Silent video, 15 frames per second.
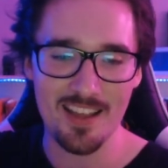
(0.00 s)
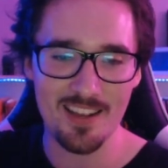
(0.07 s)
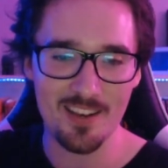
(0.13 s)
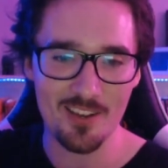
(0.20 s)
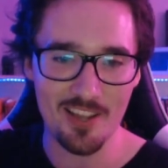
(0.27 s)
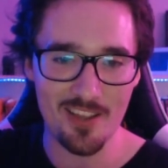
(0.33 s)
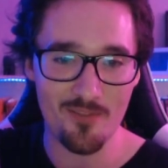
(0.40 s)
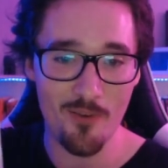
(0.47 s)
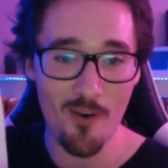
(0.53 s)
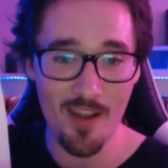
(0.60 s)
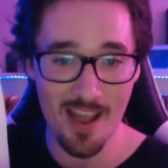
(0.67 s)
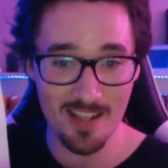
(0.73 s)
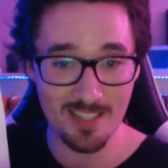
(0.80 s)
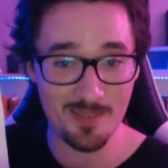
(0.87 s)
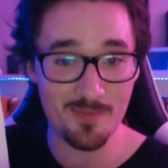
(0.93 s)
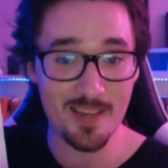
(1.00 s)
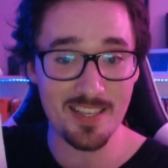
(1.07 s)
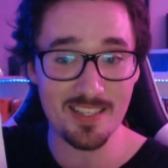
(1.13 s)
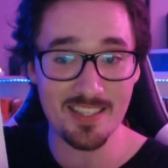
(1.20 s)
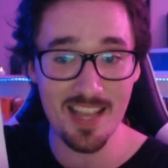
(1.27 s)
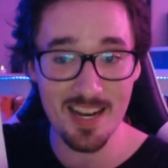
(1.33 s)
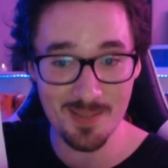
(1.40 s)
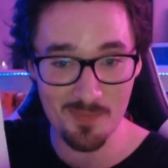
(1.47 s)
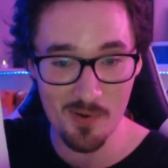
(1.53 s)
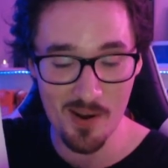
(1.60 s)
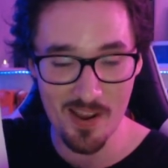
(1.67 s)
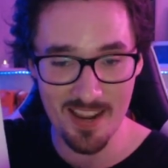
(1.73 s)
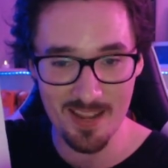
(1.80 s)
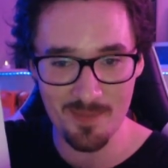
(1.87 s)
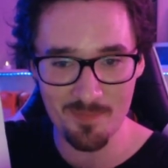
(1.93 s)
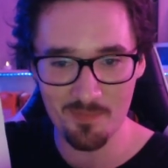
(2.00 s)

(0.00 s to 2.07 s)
looking very handsome. He's Dennis Prager.